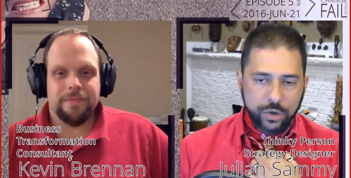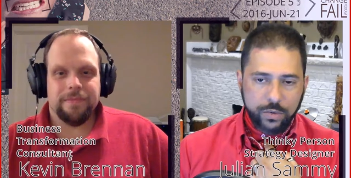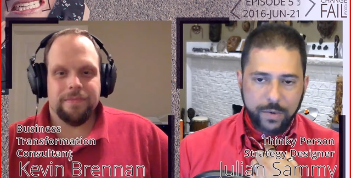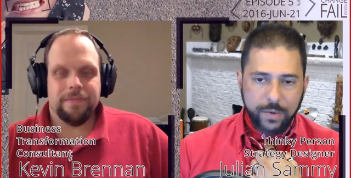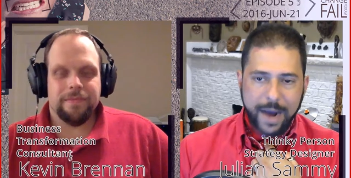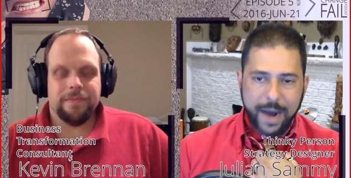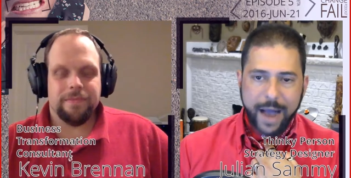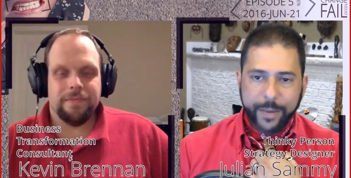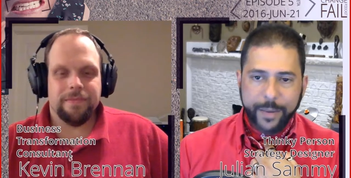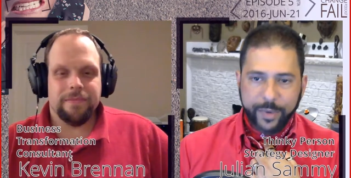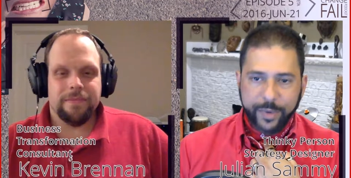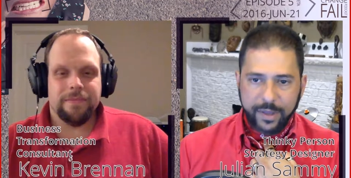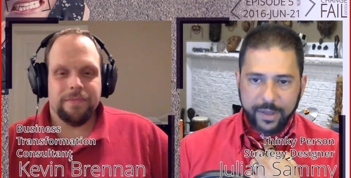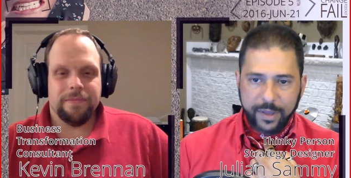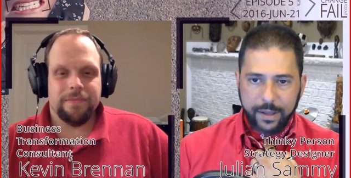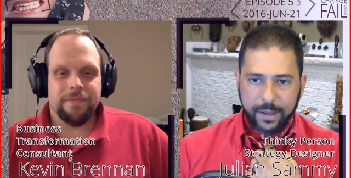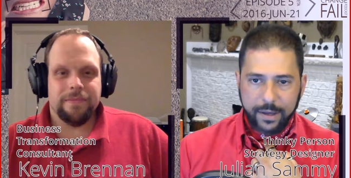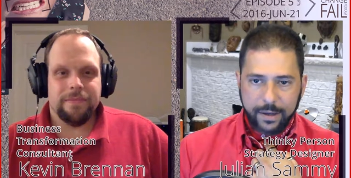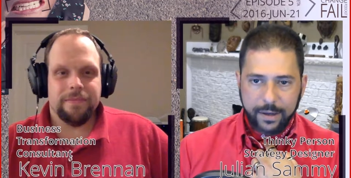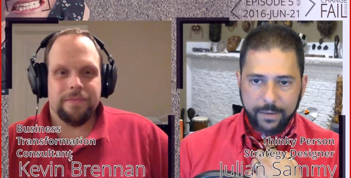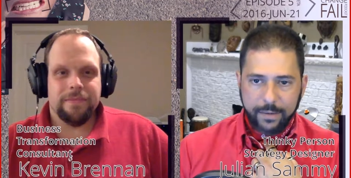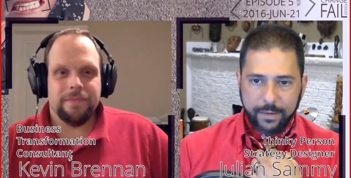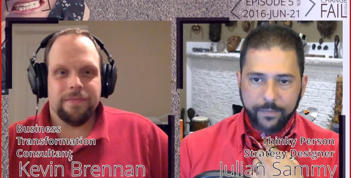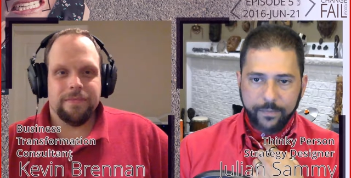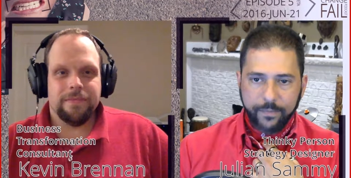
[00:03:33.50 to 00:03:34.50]

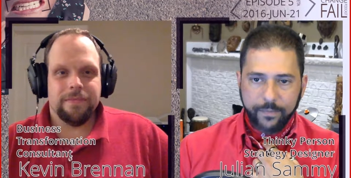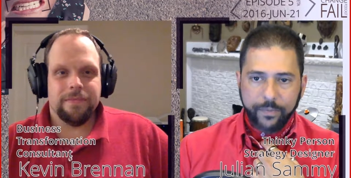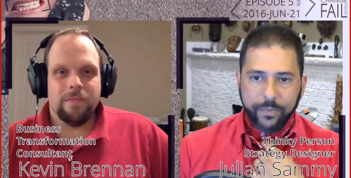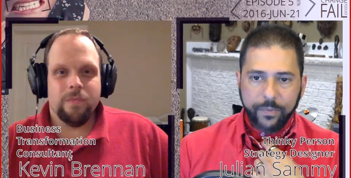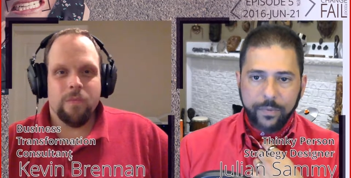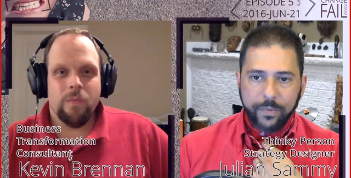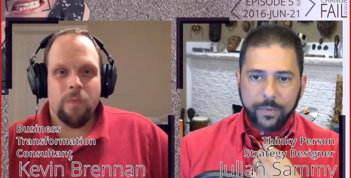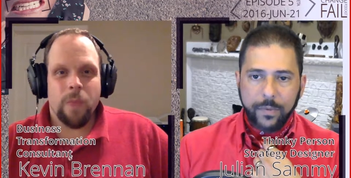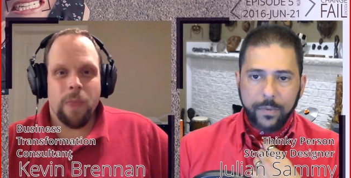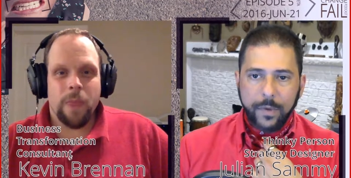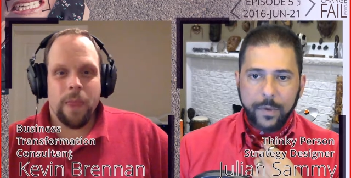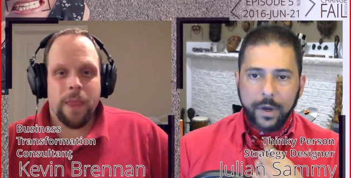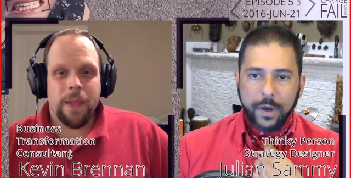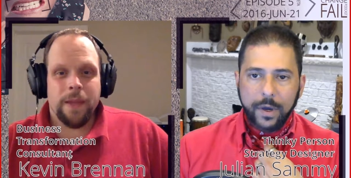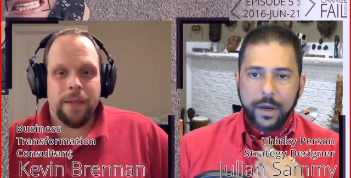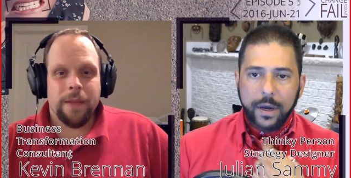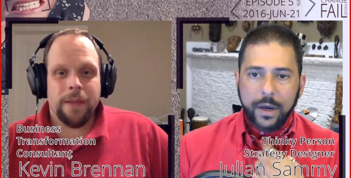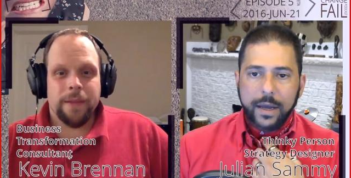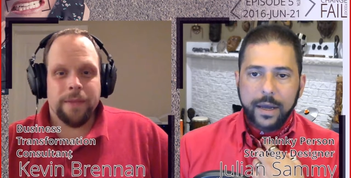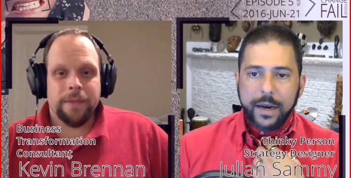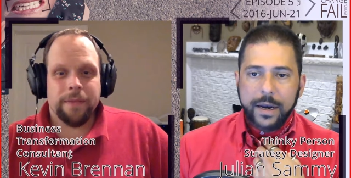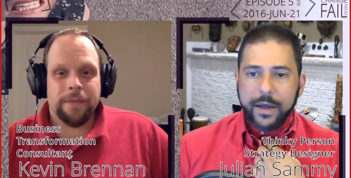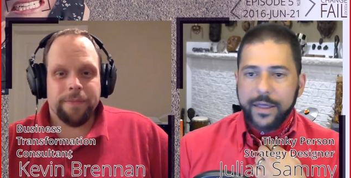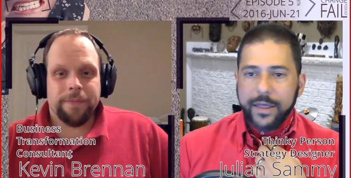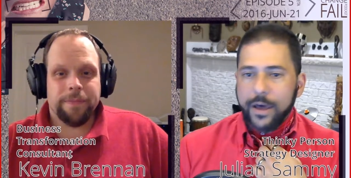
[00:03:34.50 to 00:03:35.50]
Speaker 1: rapidly.
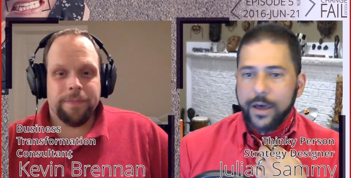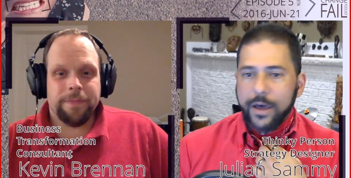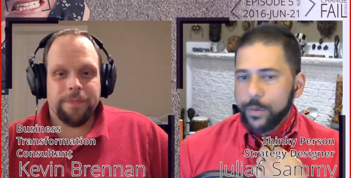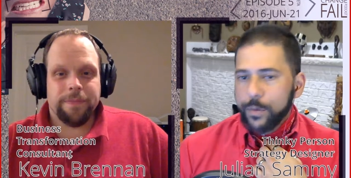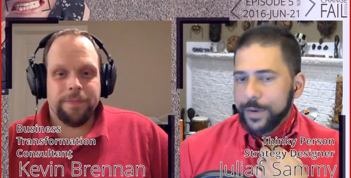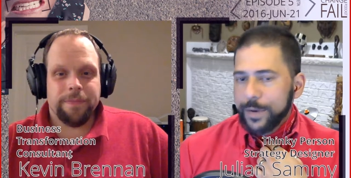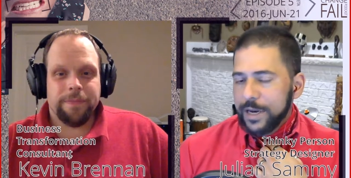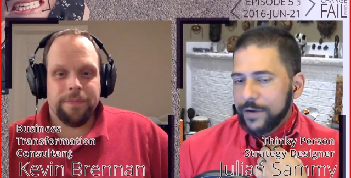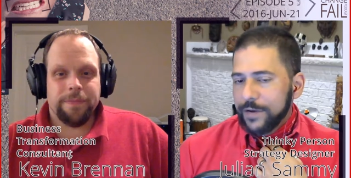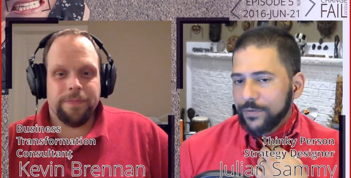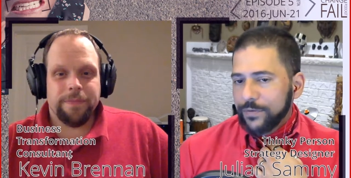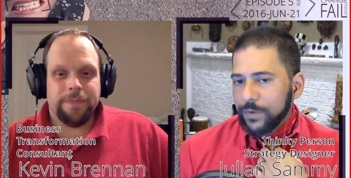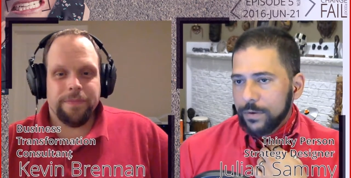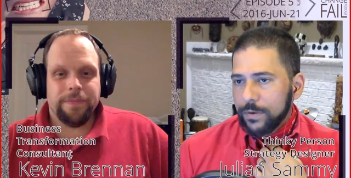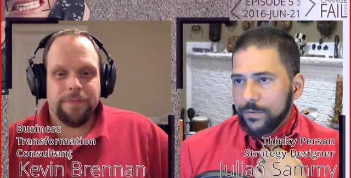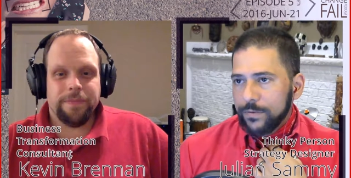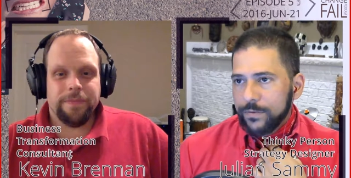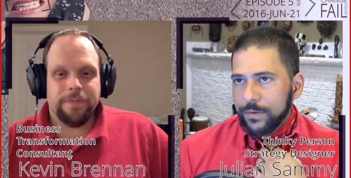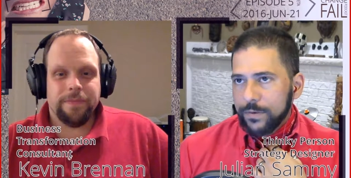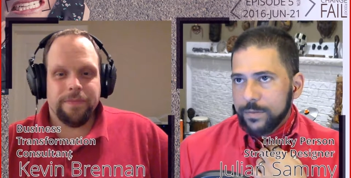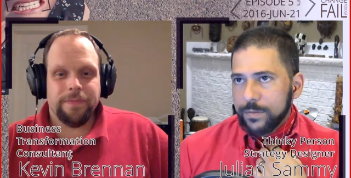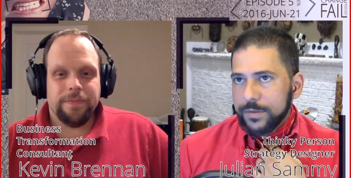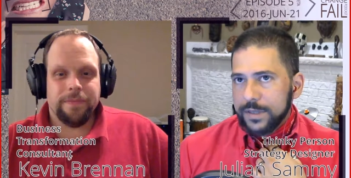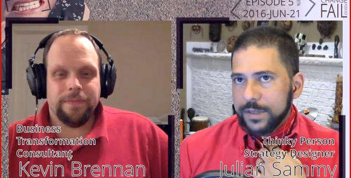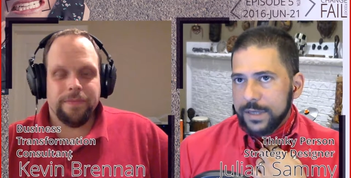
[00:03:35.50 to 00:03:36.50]
Now, that would be different
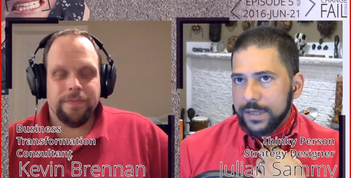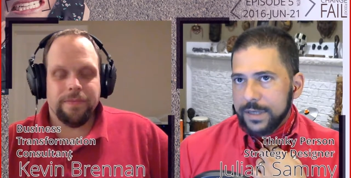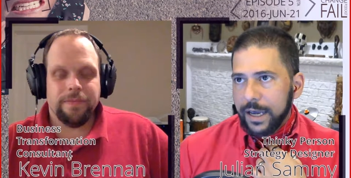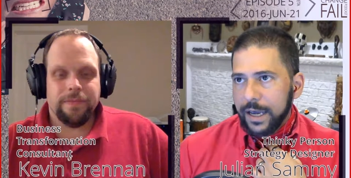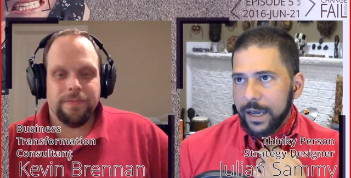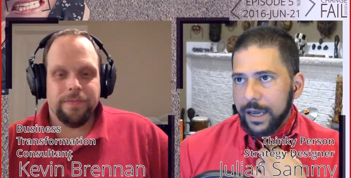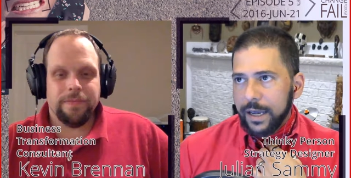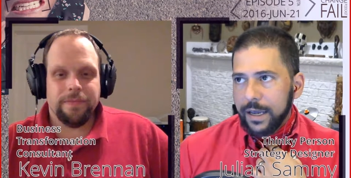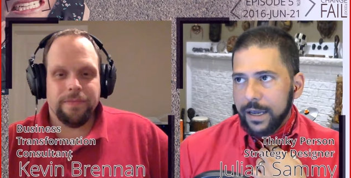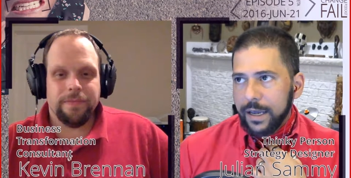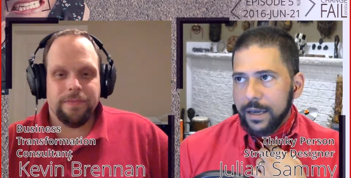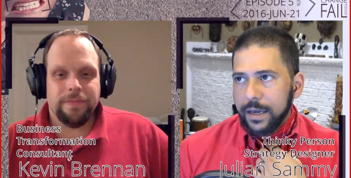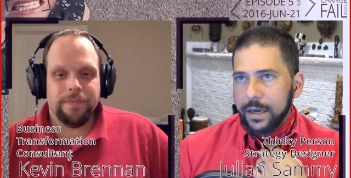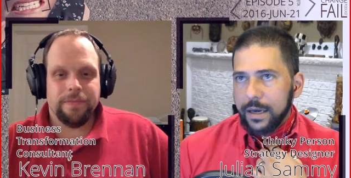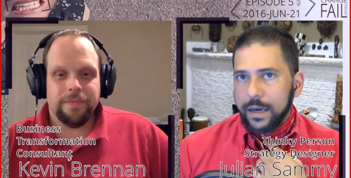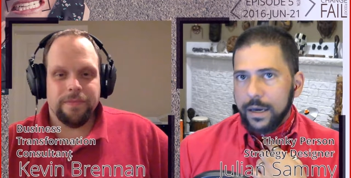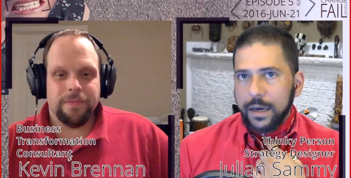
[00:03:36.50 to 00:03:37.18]
from, say,